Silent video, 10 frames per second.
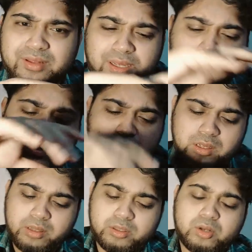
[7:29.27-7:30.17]
than
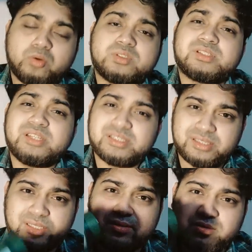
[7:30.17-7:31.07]
the notes
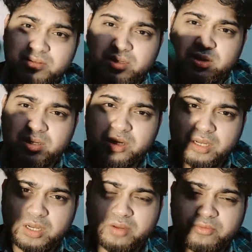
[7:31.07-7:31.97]
listed
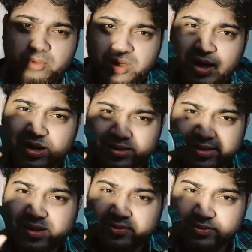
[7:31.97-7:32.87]
for the Qaeed
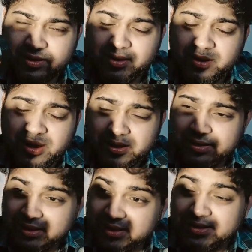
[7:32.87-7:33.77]

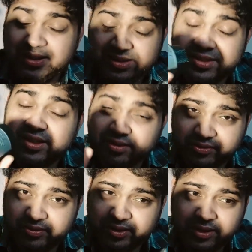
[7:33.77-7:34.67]
Intense
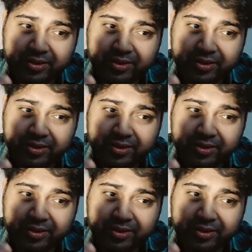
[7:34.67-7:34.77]
itself,